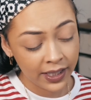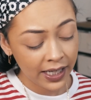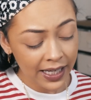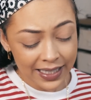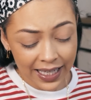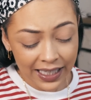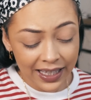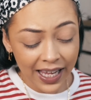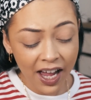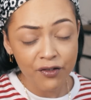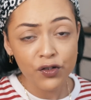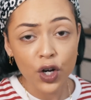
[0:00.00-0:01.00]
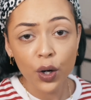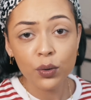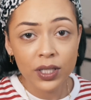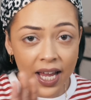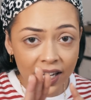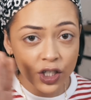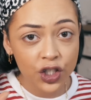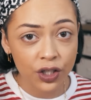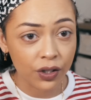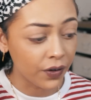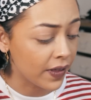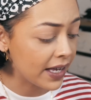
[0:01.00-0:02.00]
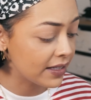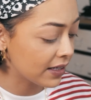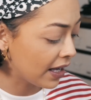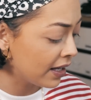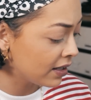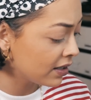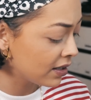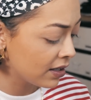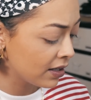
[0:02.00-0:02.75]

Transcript: It's like they have no texture on their skin.